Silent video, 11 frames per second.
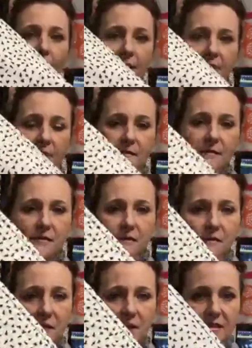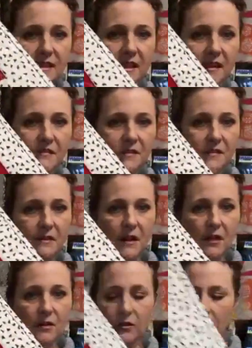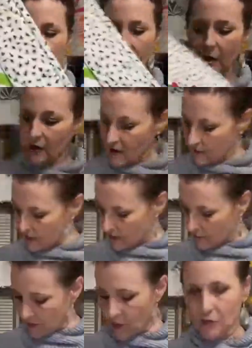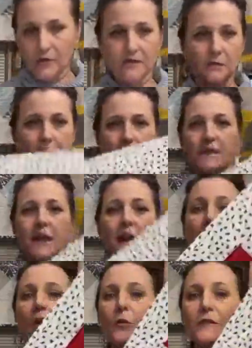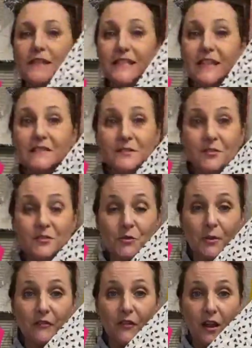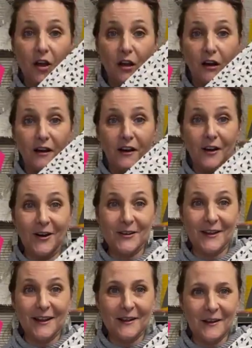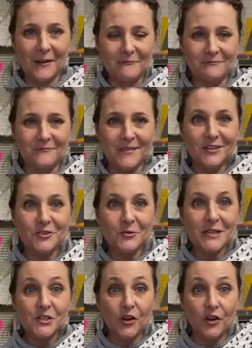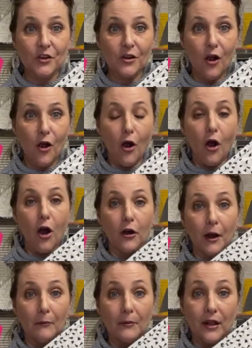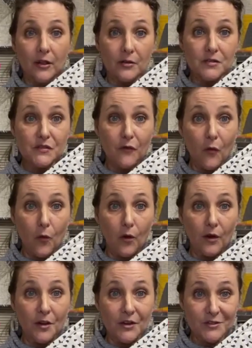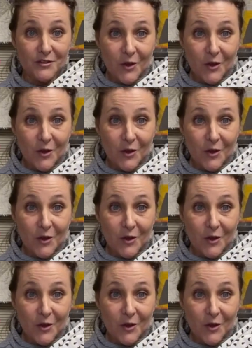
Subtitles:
presents, these gifts, look, here I'm holding this one upside down, wouldn't these gifts look terrific on a tree skirt or on pillows for your